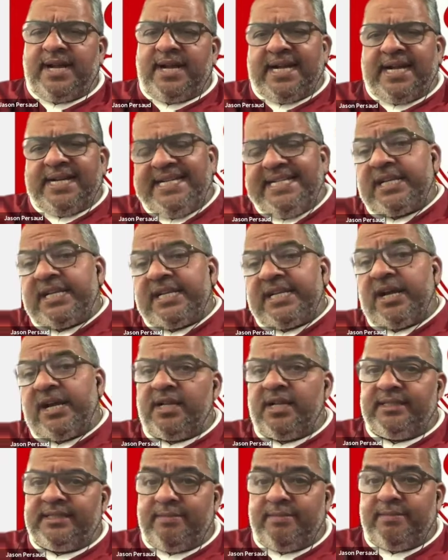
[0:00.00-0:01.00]
and he
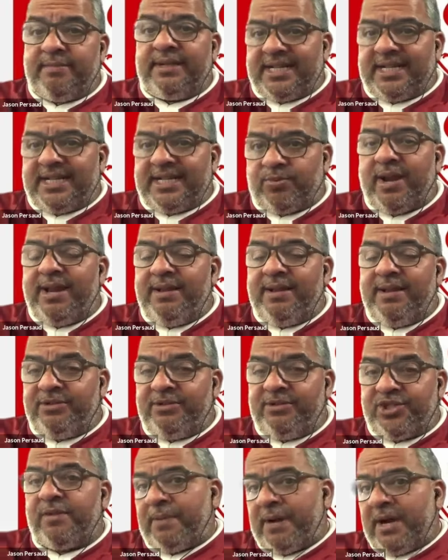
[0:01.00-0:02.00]
turned him, and that's where he
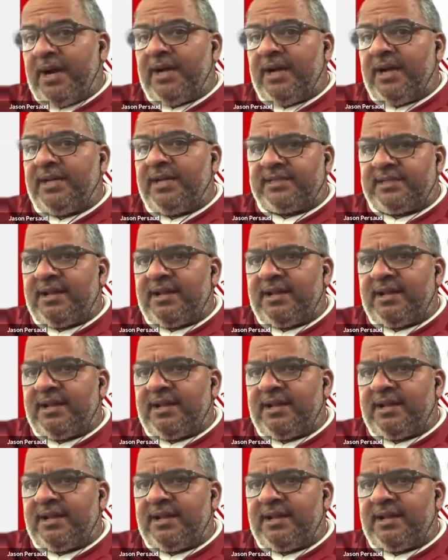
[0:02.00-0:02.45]
should have passed